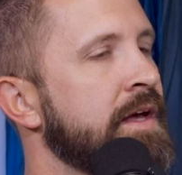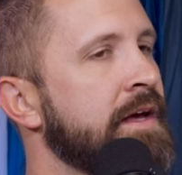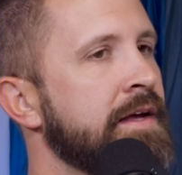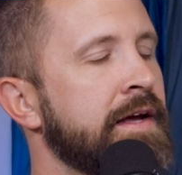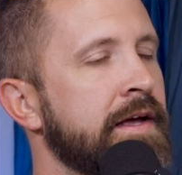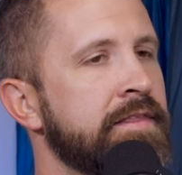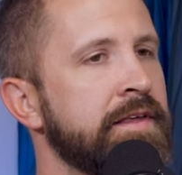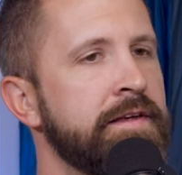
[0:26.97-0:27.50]

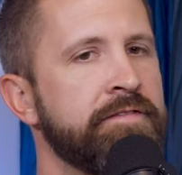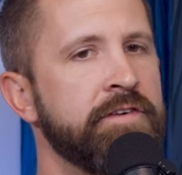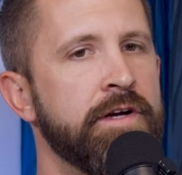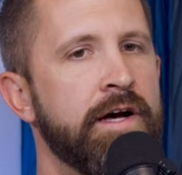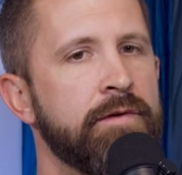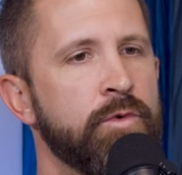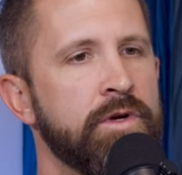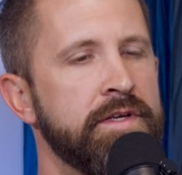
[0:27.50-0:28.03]
Yeah. I think if you're
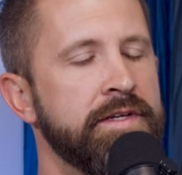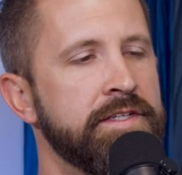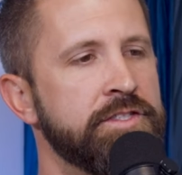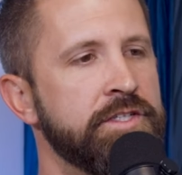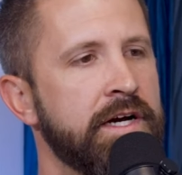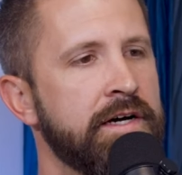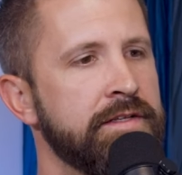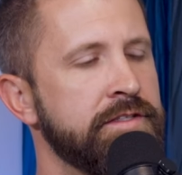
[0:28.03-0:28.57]
not willing to
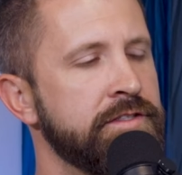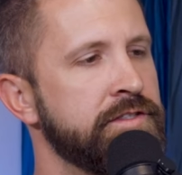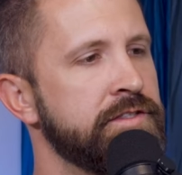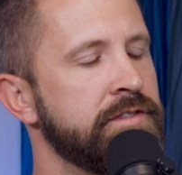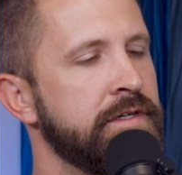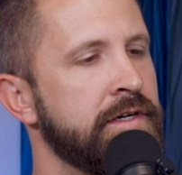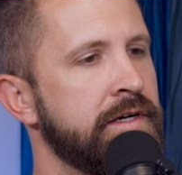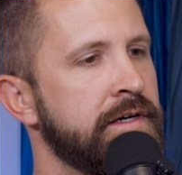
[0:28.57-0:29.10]

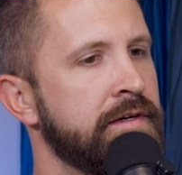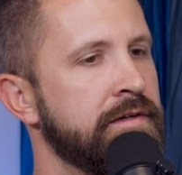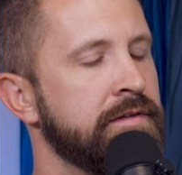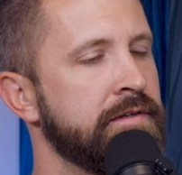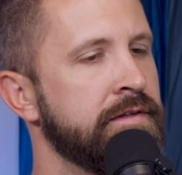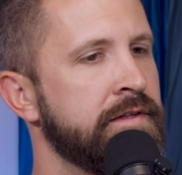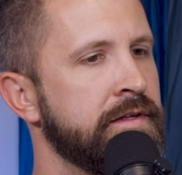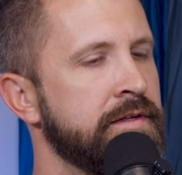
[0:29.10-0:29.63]
challenge
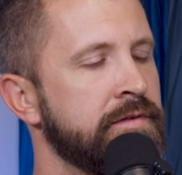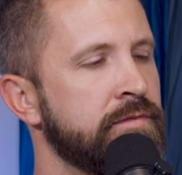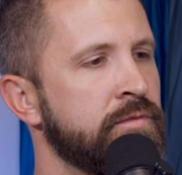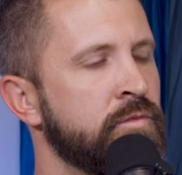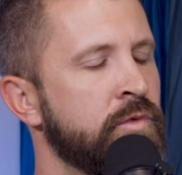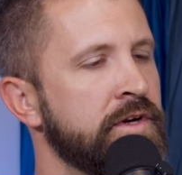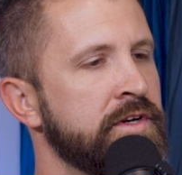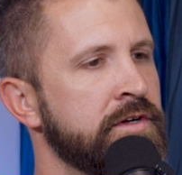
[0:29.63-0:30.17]

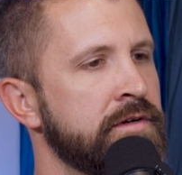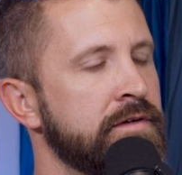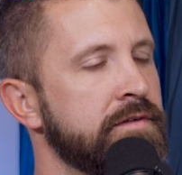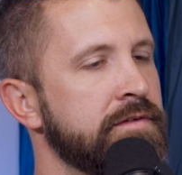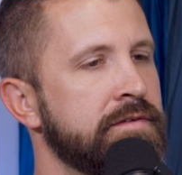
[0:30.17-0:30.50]
what you're